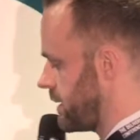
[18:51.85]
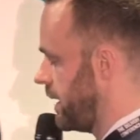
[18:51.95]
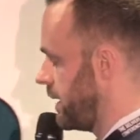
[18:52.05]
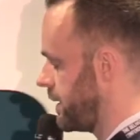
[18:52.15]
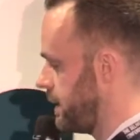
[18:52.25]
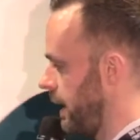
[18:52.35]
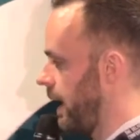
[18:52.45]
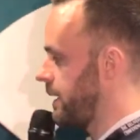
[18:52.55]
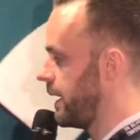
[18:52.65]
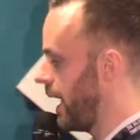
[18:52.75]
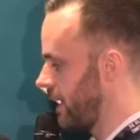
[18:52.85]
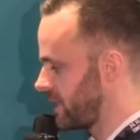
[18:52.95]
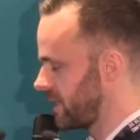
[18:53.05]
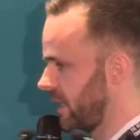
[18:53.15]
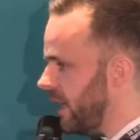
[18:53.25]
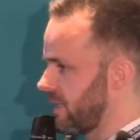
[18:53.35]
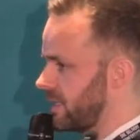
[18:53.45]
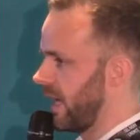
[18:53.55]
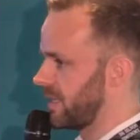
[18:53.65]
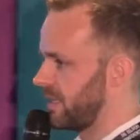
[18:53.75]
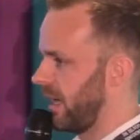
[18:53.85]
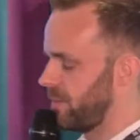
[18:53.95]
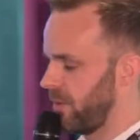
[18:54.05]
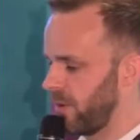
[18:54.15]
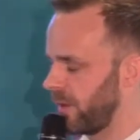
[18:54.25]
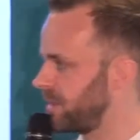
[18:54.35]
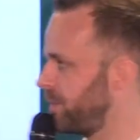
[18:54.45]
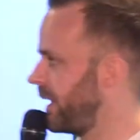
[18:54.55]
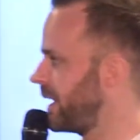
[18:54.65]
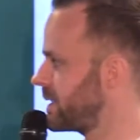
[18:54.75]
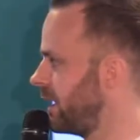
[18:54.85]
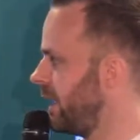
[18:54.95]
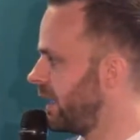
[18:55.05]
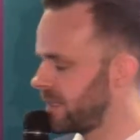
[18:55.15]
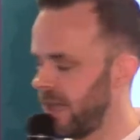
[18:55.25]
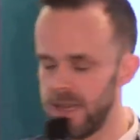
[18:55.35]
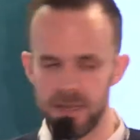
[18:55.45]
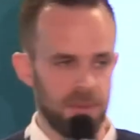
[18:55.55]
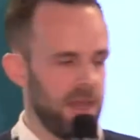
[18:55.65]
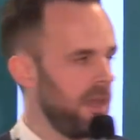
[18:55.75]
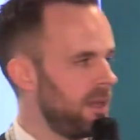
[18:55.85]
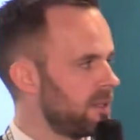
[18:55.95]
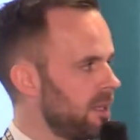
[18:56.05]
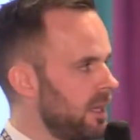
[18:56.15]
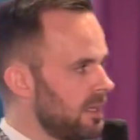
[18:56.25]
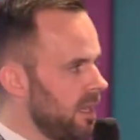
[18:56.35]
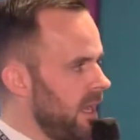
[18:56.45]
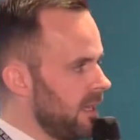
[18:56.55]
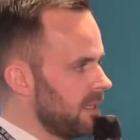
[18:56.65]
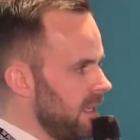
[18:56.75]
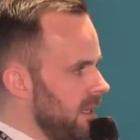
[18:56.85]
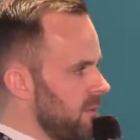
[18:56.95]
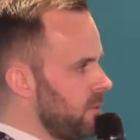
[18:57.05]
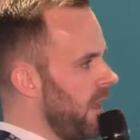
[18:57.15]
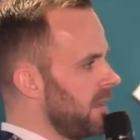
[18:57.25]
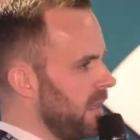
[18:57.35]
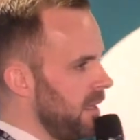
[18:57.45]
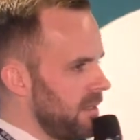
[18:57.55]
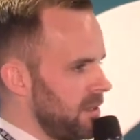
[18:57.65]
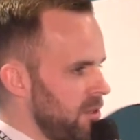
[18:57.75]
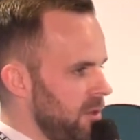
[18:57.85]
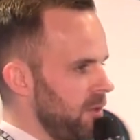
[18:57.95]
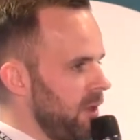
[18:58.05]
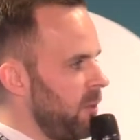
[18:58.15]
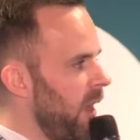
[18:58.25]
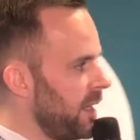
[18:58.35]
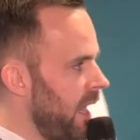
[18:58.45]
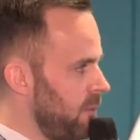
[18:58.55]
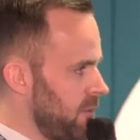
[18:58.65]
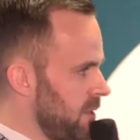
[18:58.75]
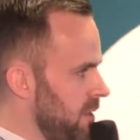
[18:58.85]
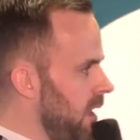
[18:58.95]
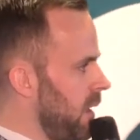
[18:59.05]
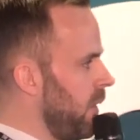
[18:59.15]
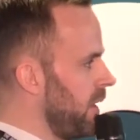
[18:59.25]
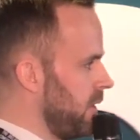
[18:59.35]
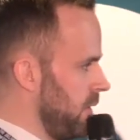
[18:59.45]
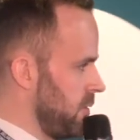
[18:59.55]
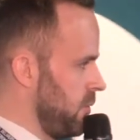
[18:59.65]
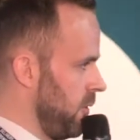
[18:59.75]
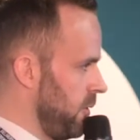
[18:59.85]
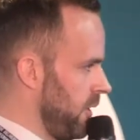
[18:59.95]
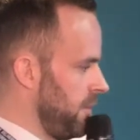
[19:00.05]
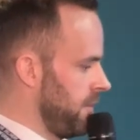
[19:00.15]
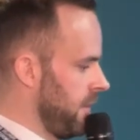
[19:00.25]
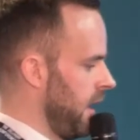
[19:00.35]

uh, uh, they had analysis, they had stats, they had programs in place telling players, telling teams where they needed to shoot from, where the averages are, and where they're going to score from.